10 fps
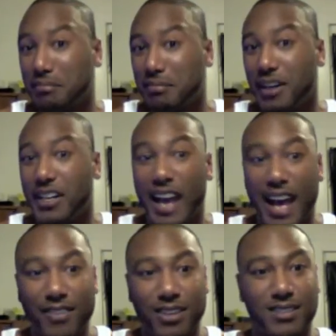There you
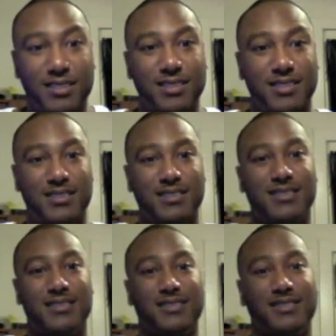have it.
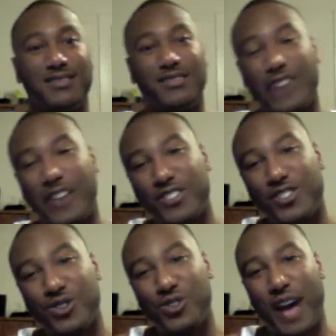Favorite
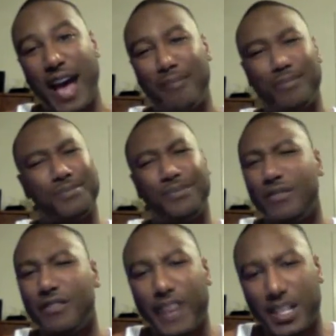social app?
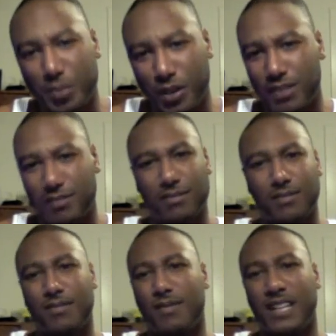Facebook.
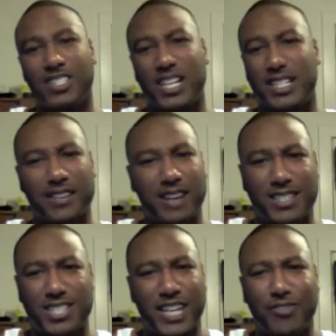I check
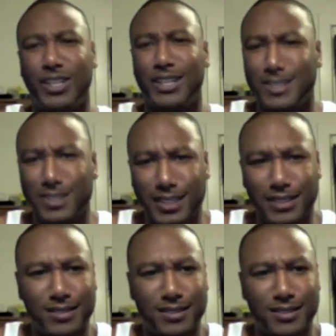it religiously.